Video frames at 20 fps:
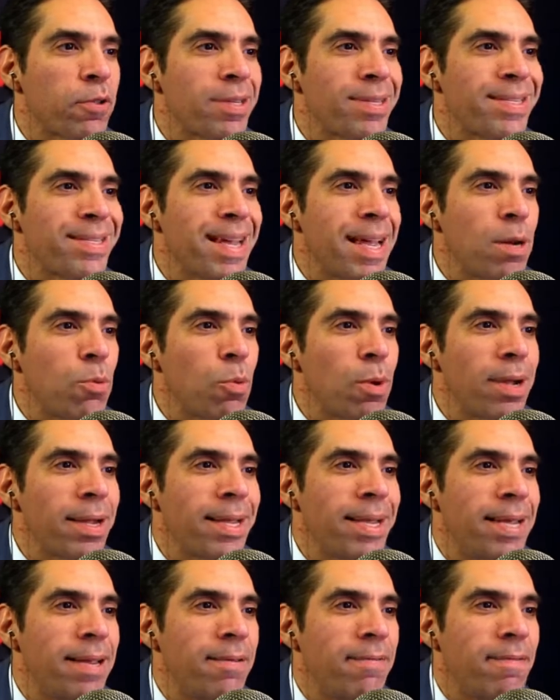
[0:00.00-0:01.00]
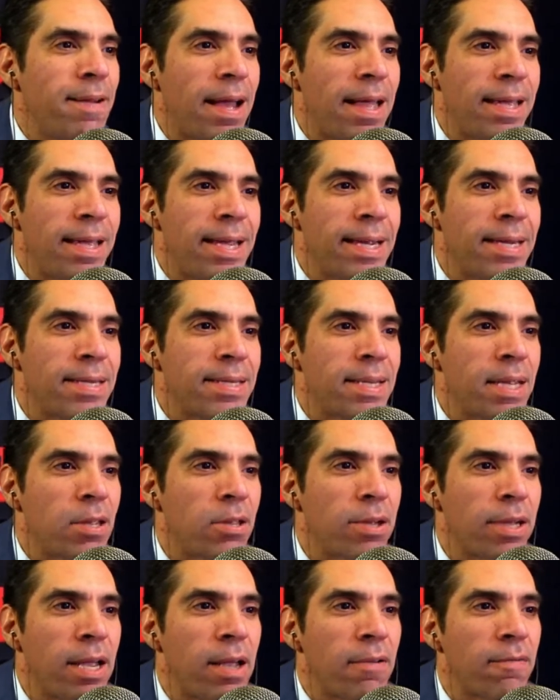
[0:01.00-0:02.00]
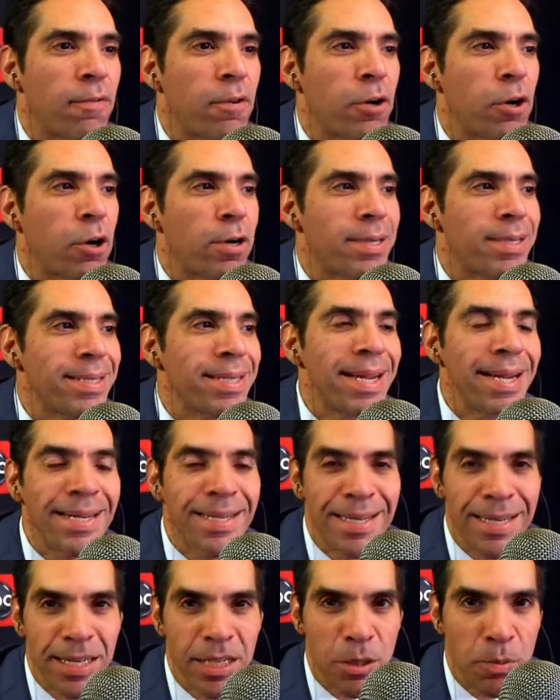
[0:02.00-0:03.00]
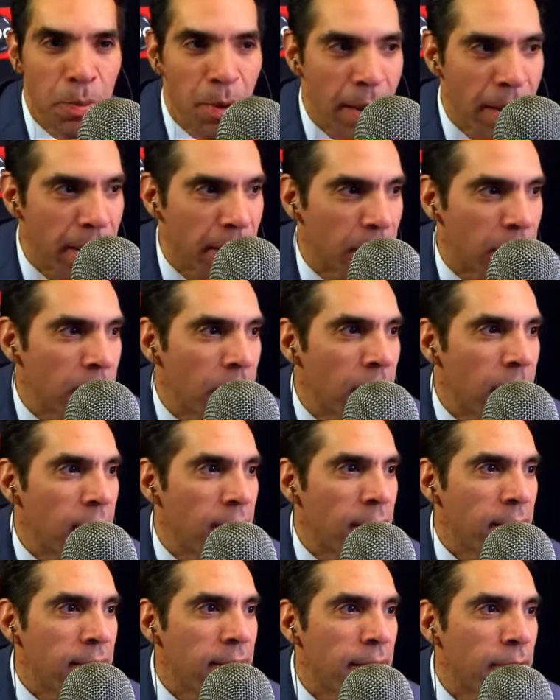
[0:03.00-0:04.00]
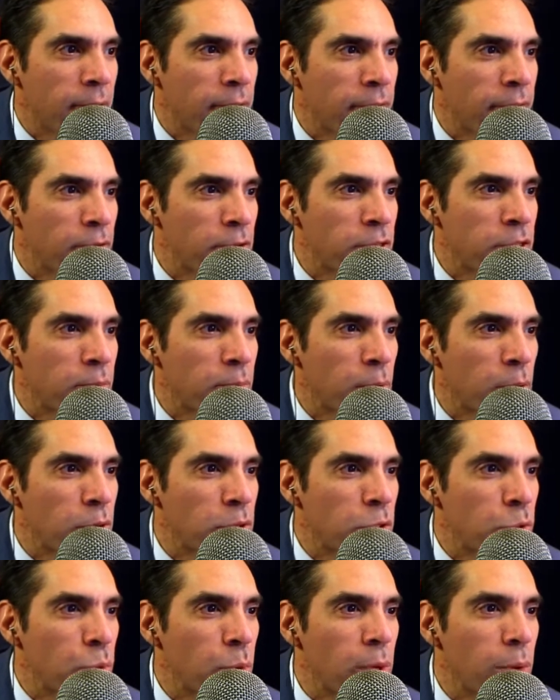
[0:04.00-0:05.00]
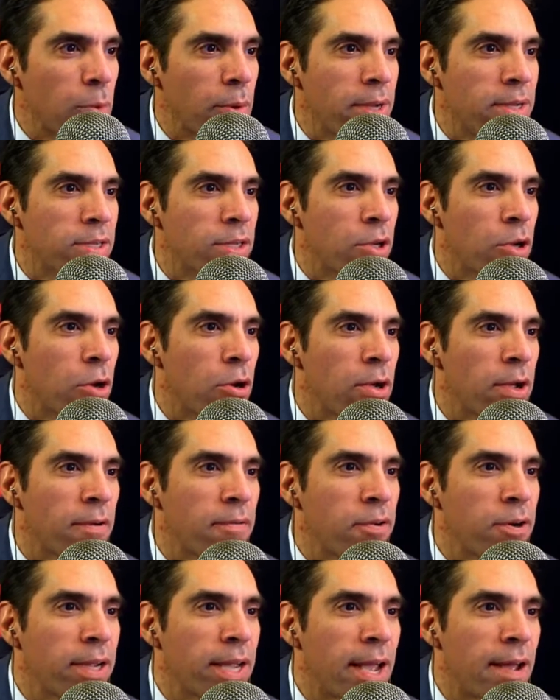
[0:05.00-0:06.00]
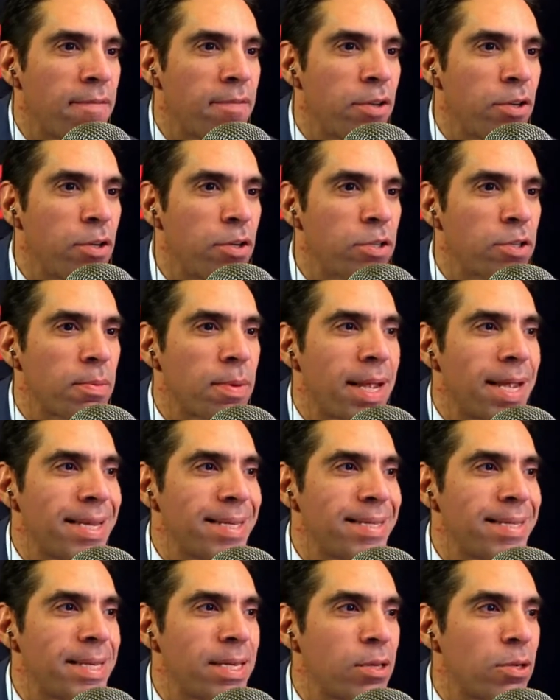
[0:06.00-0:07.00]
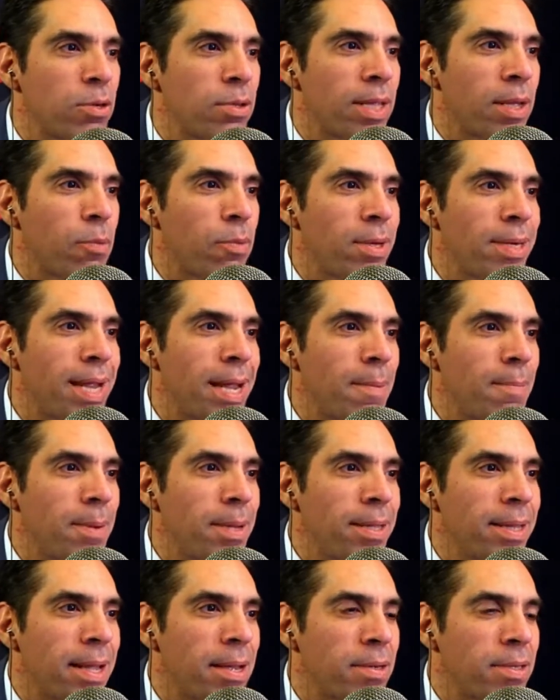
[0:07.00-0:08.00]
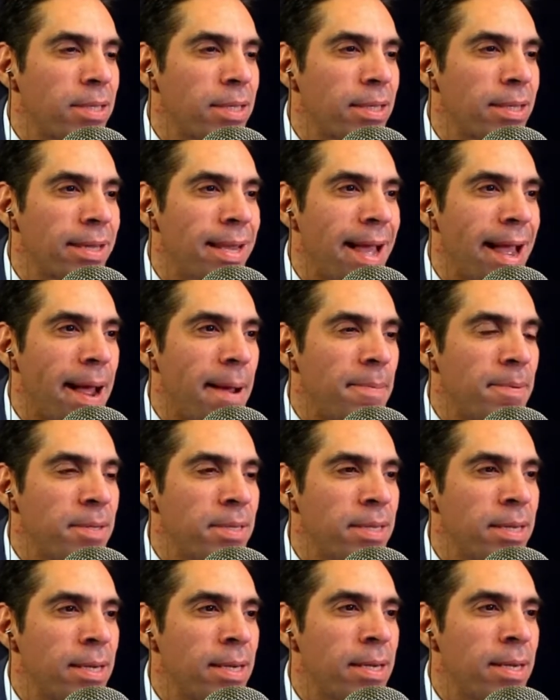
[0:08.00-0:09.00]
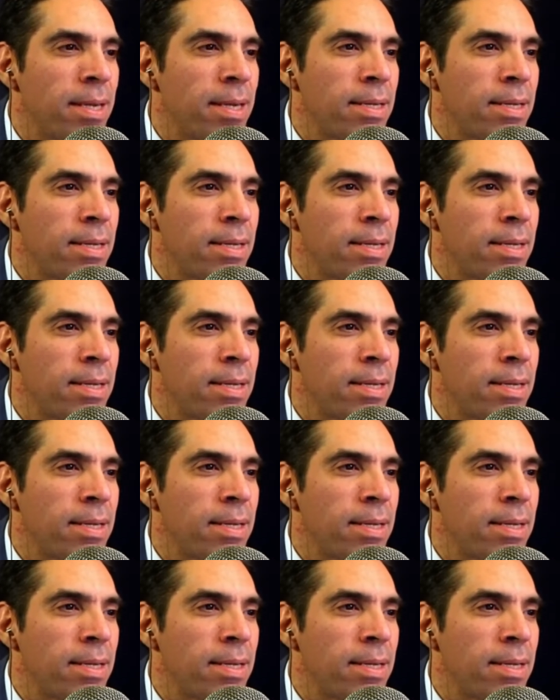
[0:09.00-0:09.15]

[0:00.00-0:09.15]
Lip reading: for the San Joaquin Valley and Southern California are set to expire. They were first imposed 3 weeks ago. Governor Gavin Newsom has signaled they would not be allowed to lapse.